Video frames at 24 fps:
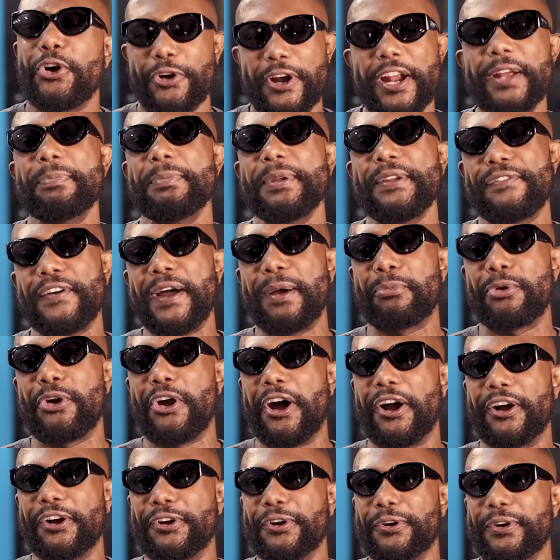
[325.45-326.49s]
correct me if I'm
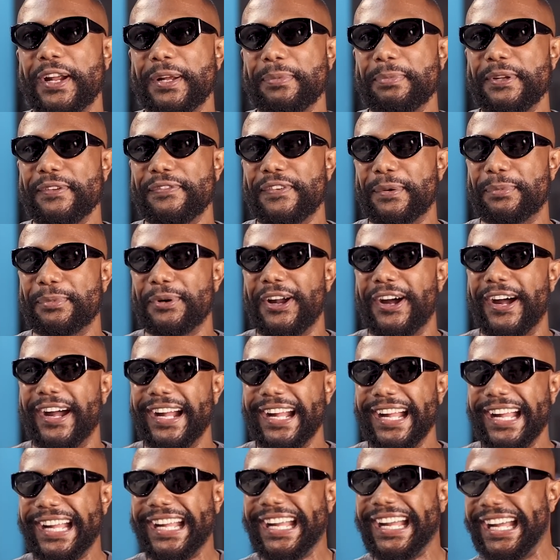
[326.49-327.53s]
wrong. Correct me if I'm
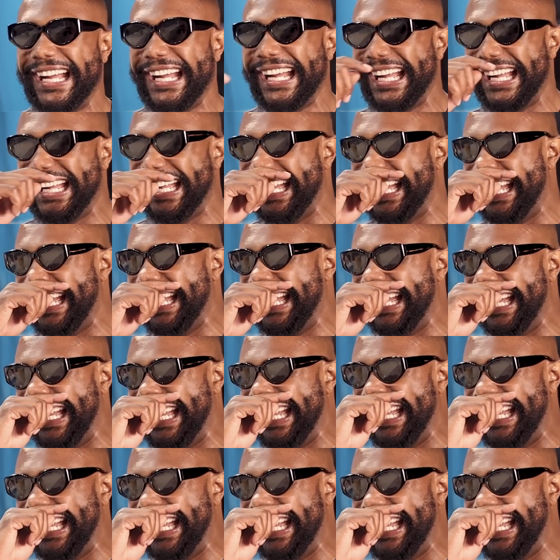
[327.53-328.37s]
wrong